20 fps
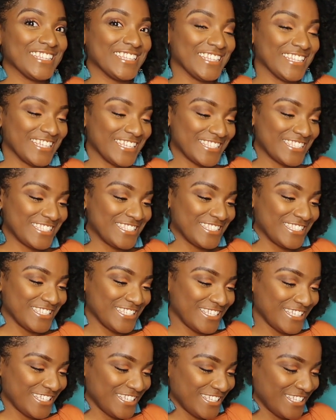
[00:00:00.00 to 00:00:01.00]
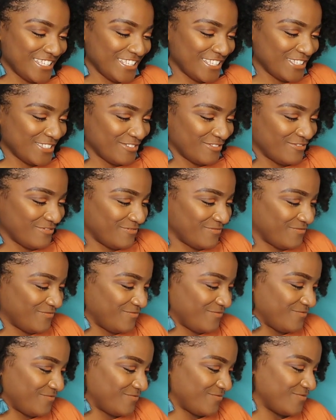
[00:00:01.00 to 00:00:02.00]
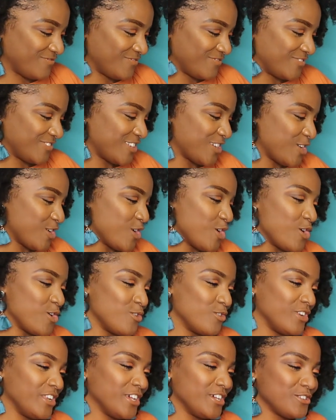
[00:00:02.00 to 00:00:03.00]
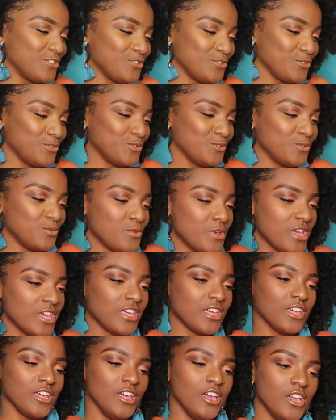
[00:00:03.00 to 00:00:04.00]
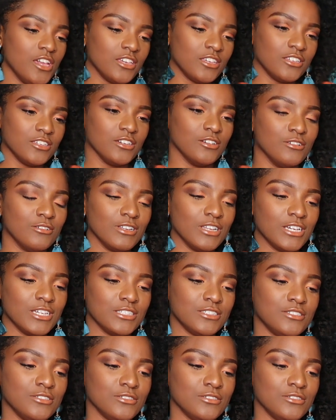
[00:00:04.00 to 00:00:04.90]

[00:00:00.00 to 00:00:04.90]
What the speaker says: Let's see. Oh, let's do it. Hey, oh, let's